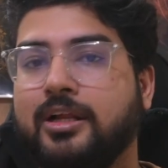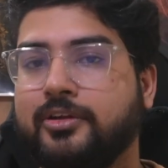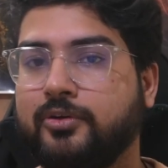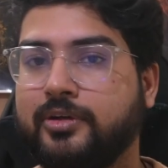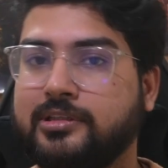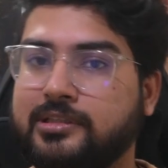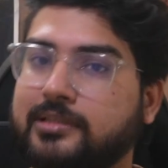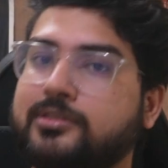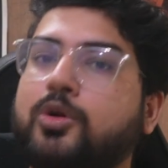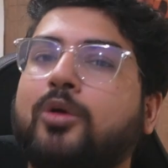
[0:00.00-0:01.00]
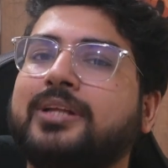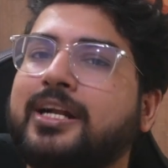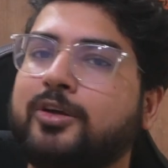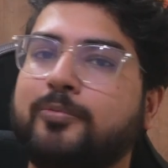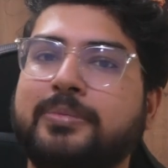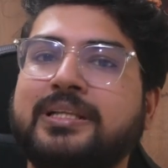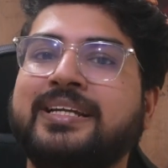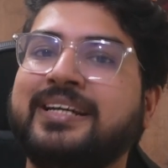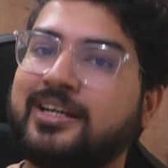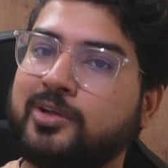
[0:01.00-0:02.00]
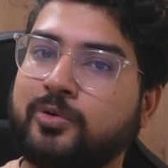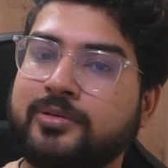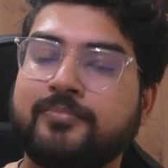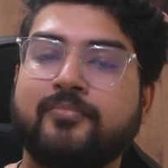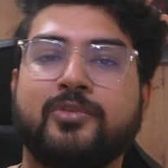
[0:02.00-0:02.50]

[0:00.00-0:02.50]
So it's, it's not that you're building alone.